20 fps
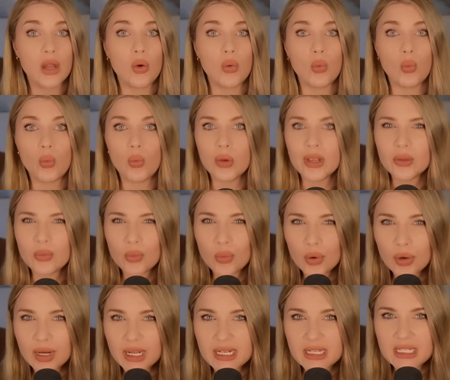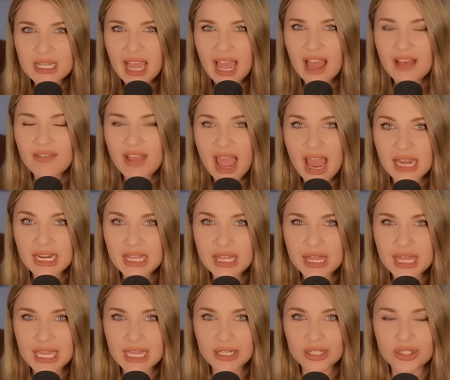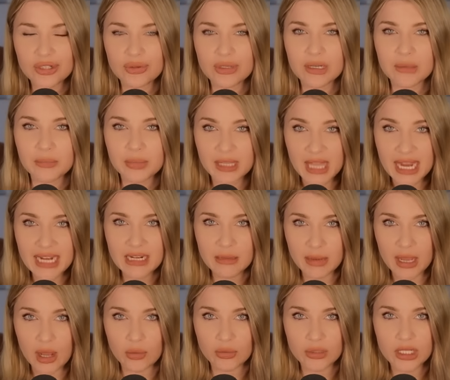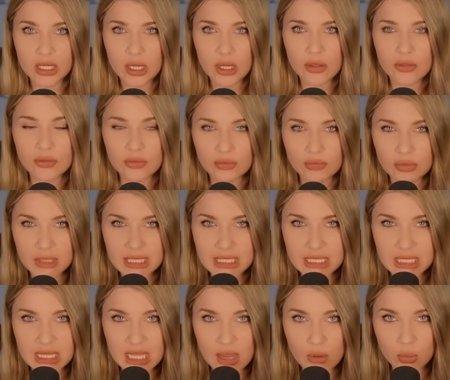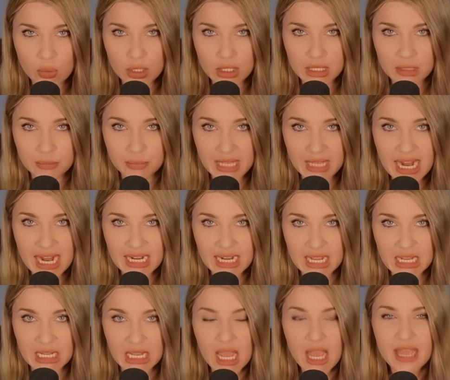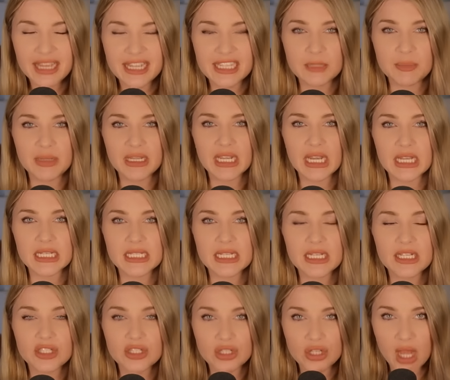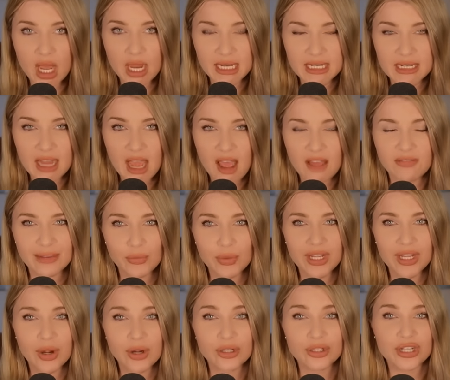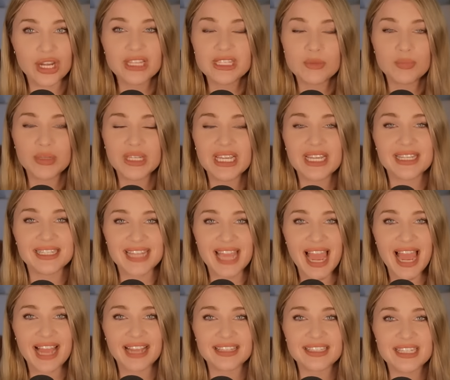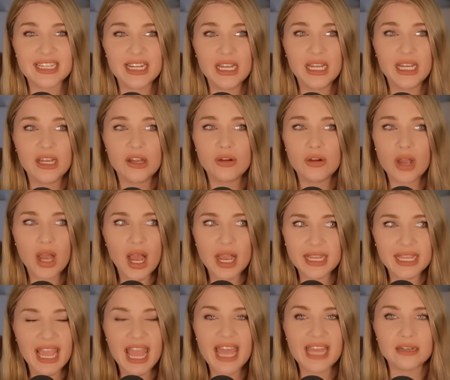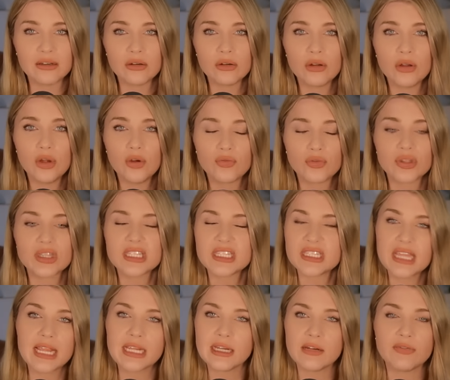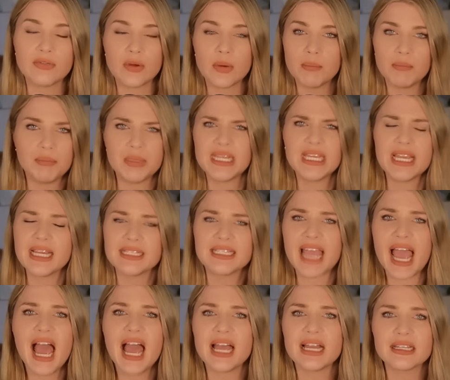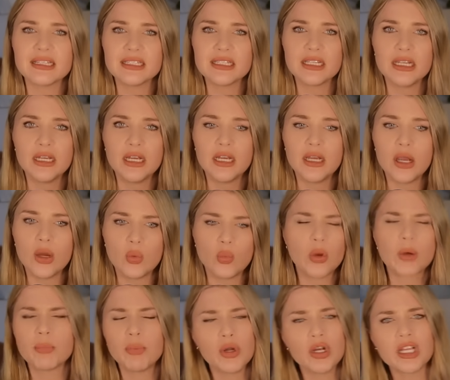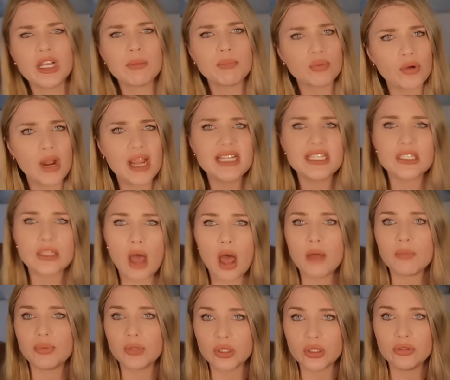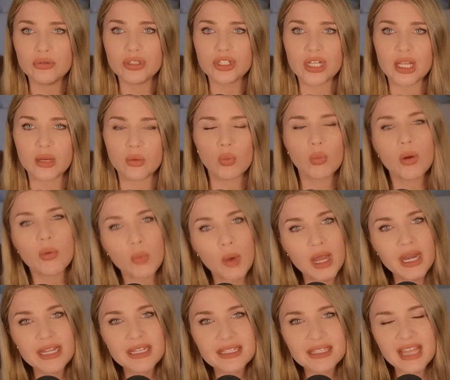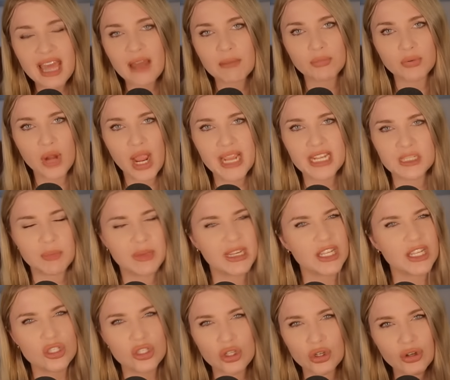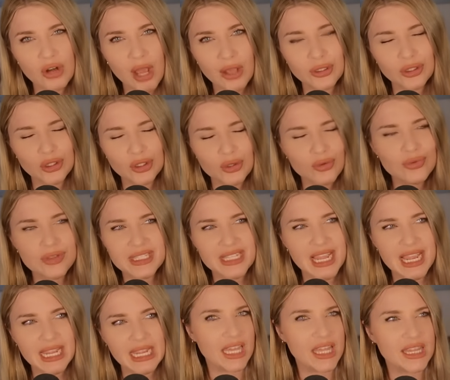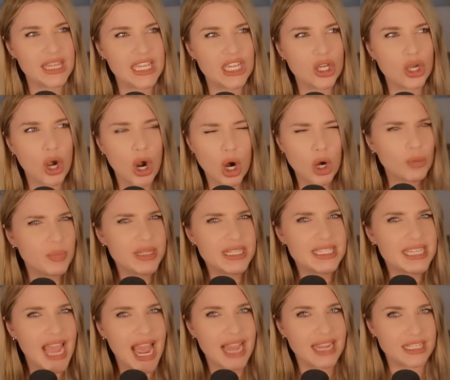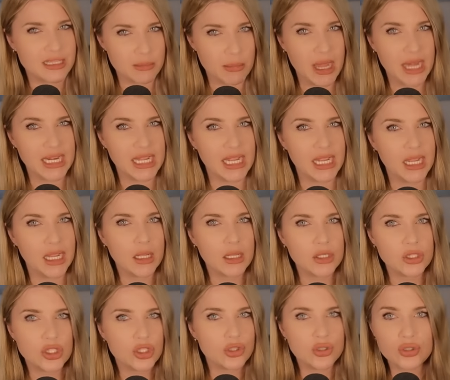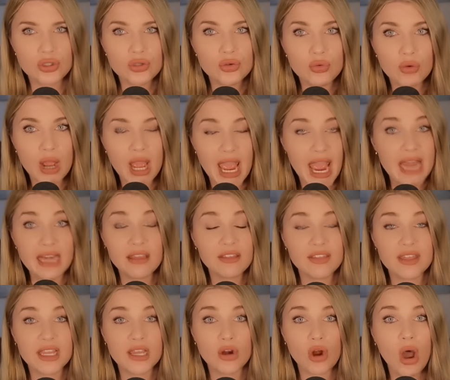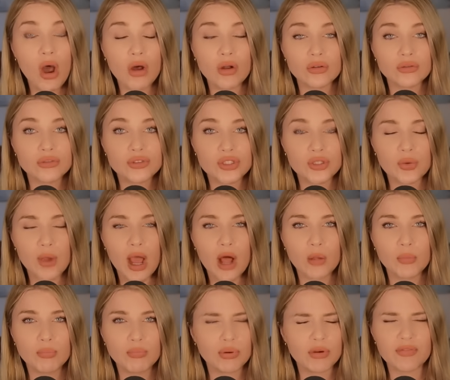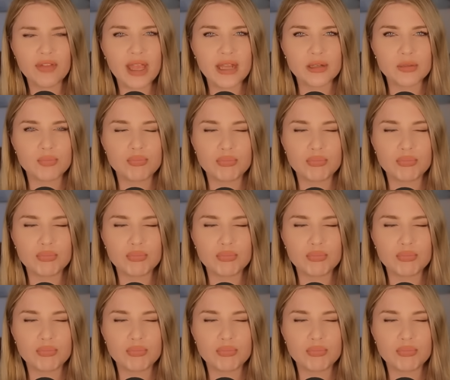we wouldn't have anything to complain about. The reason that we're complaining is because it is not enough. We are just being taxed again for the sake of being taxed. We're putting a price on pollution. Well, what is that price? Because you're not using the carbon tax money to do anything at all to help prevent